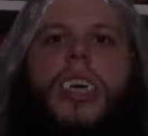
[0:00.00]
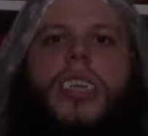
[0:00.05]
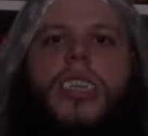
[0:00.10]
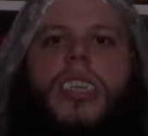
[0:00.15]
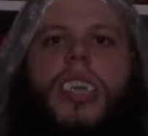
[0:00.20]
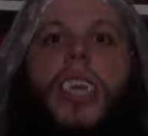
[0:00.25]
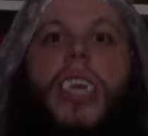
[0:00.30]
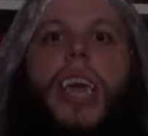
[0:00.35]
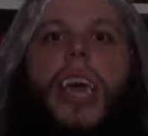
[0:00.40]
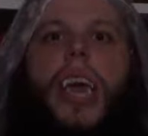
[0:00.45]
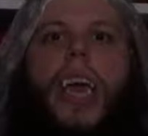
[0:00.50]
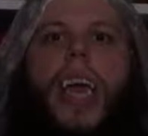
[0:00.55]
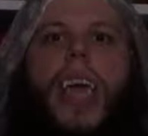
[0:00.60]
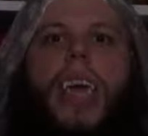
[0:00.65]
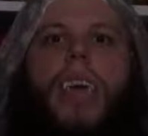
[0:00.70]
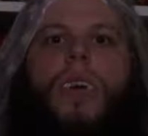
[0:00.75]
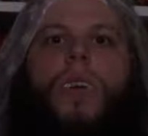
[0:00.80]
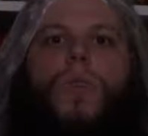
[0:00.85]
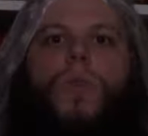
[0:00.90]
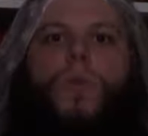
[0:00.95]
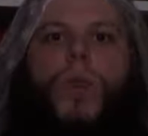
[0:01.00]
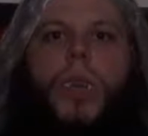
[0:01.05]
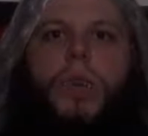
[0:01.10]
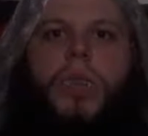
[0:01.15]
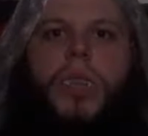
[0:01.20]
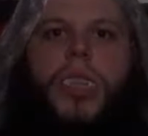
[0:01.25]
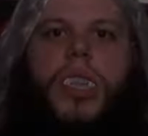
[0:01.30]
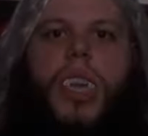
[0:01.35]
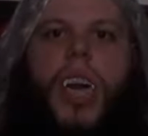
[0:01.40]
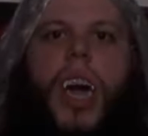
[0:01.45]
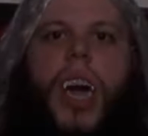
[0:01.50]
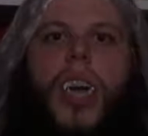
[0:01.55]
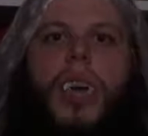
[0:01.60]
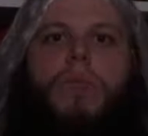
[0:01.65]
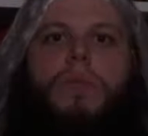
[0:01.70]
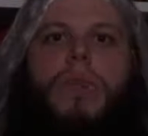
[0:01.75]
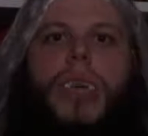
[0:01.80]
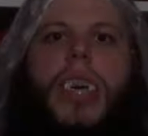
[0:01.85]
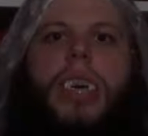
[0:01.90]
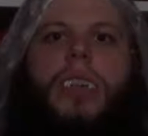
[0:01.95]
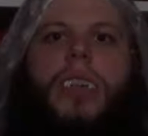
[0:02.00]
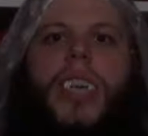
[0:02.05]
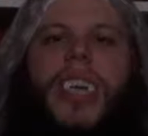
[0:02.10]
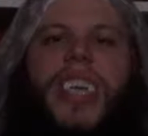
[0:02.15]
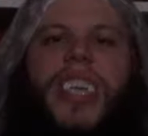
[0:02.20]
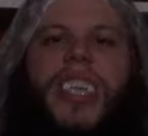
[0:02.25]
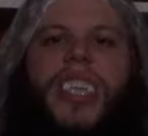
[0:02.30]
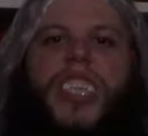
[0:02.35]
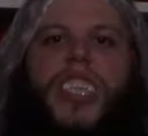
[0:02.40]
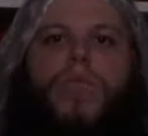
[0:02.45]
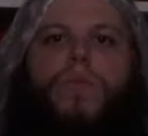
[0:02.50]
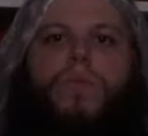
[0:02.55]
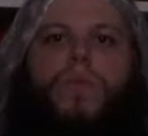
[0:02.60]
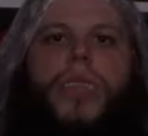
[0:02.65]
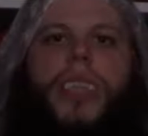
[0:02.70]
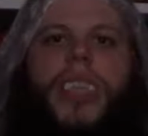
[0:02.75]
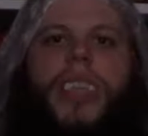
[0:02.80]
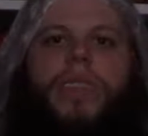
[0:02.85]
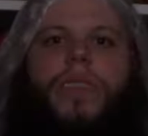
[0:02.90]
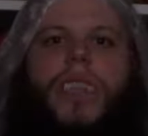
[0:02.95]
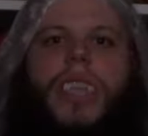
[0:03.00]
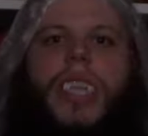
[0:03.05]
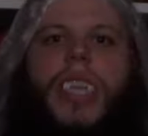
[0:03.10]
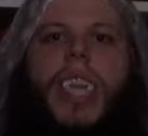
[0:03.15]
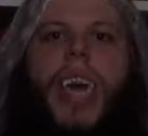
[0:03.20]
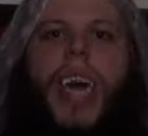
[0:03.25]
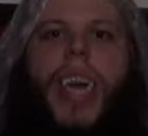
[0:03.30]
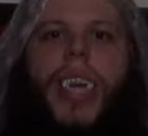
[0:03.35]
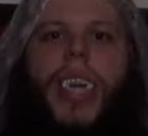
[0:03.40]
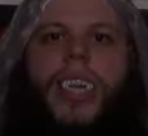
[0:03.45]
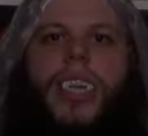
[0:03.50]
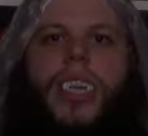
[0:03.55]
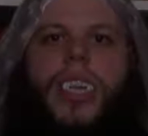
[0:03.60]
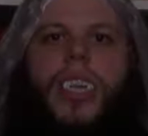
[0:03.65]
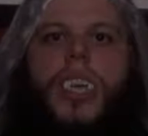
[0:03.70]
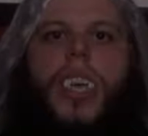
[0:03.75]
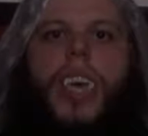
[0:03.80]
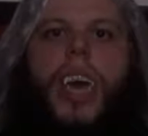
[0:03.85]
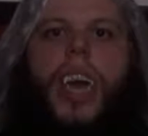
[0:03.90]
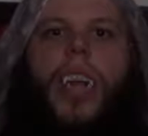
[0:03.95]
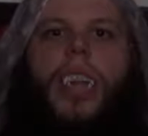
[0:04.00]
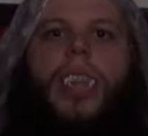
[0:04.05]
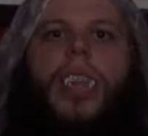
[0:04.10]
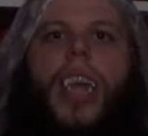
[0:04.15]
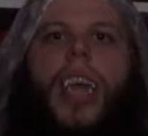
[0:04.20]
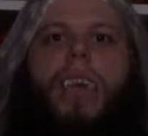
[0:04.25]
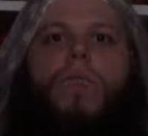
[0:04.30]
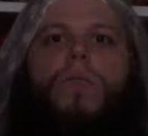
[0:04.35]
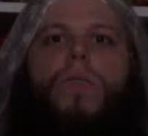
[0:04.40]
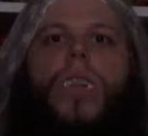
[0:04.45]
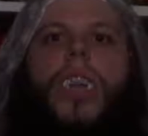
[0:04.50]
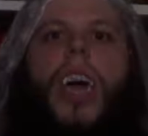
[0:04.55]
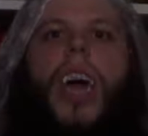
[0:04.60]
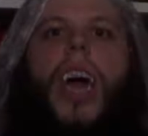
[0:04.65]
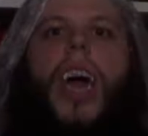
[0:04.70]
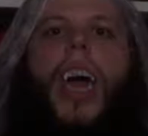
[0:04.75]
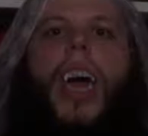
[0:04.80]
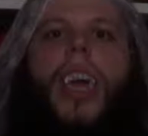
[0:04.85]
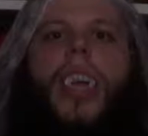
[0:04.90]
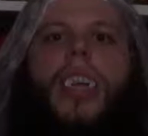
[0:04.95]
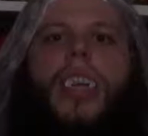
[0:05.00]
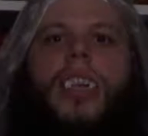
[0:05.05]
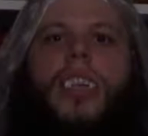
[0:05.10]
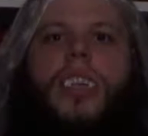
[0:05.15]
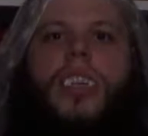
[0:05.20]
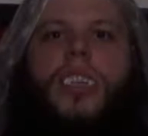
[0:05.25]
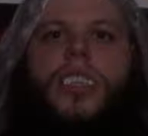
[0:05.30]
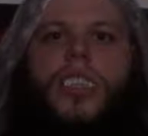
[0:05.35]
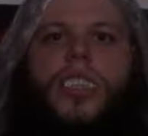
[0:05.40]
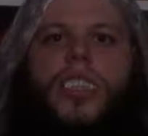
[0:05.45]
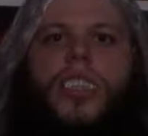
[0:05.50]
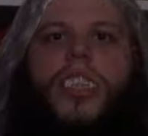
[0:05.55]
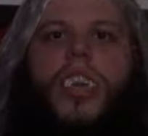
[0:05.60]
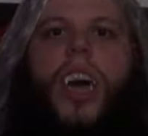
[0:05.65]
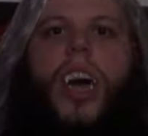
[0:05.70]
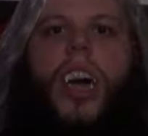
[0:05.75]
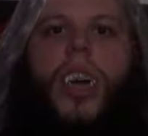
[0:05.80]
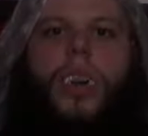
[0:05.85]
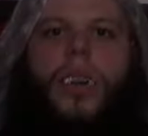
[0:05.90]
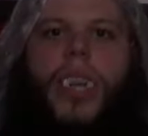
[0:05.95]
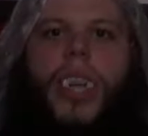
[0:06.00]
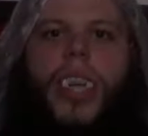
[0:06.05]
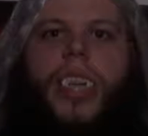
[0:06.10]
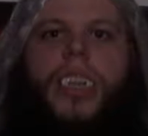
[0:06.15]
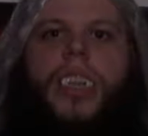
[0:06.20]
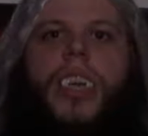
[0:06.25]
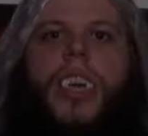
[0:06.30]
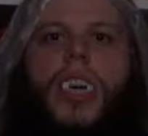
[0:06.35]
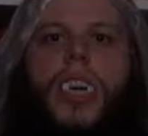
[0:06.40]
Today, we will talk about Symphony of the Night, a game that I star in.